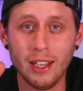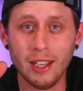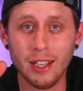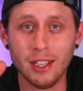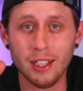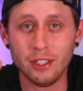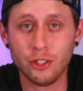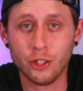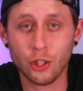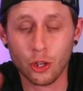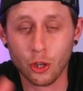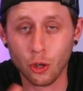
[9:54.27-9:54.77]

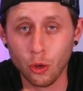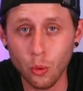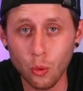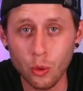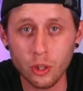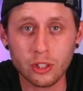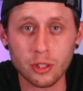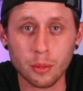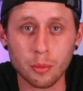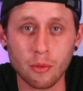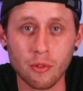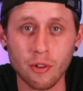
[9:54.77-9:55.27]
is you can
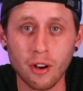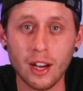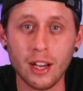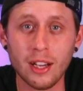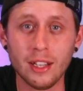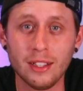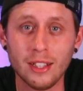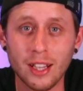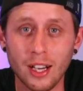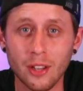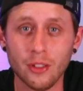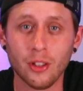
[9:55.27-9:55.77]
always
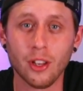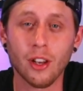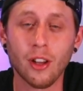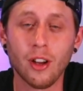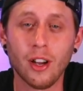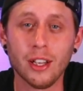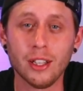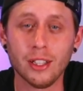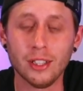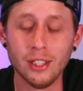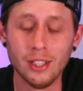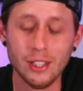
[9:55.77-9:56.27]
upgrade down the
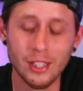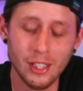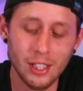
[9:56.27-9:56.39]
line,